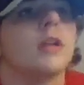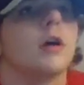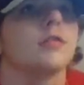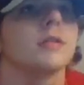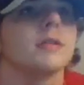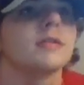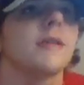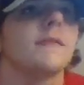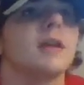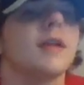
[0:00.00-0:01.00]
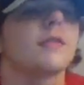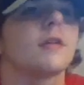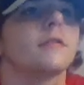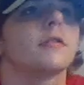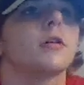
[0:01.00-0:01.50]
The
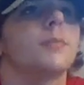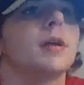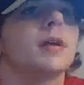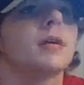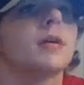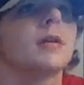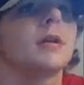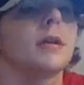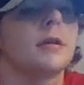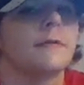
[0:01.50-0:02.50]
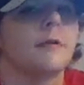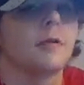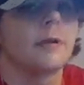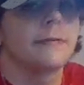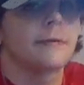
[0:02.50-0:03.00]
178th overall pick, the
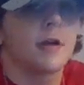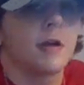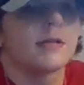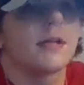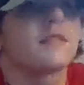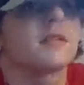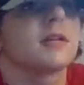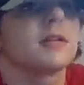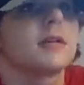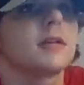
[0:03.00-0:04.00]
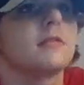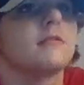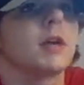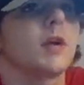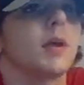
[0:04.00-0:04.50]
Philadelphia Flyers have selected
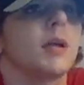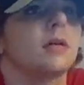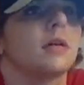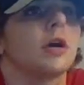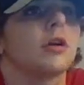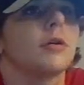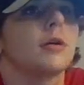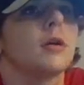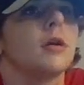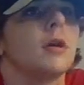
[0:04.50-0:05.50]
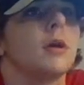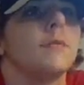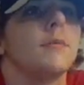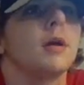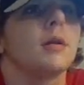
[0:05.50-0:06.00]
right wing Connor
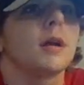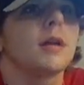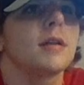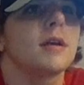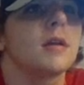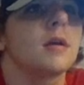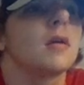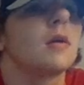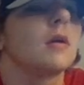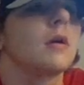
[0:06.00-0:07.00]
McClendon.